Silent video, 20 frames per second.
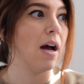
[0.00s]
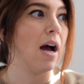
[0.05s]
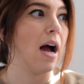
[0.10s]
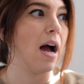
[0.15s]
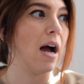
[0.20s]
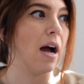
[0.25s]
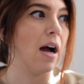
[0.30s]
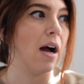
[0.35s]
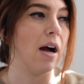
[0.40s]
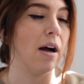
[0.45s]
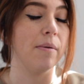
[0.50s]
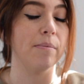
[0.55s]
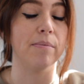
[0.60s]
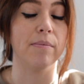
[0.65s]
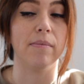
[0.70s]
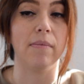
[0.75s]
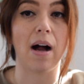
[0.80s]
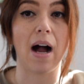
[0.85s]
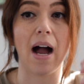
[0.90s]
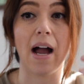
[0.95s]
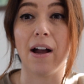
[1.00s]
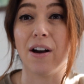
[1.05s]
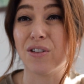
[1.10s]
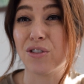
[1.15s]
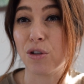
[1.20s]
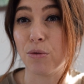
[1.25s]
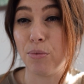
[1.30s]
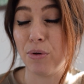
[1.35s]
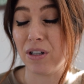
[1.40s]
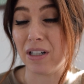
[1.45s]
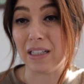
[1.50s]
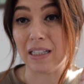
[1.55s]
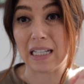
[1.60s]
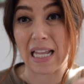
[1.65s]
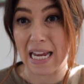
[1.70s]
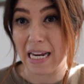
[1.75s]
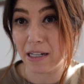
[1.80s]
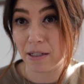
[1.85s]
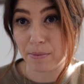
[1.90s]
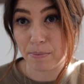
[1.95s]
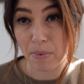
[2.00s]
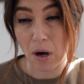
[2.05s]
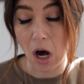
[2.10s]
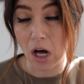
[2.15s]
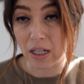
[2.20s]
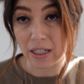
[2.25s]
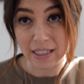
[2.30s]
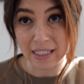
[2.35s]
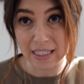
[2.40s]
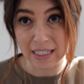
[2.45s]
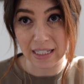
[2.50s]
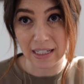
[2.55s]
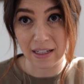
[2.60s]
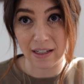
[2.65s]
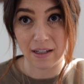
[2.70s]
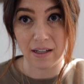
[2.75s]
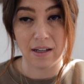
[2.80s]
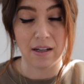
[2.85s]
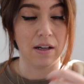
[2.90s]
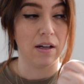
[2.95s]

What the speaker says: I also put a late policy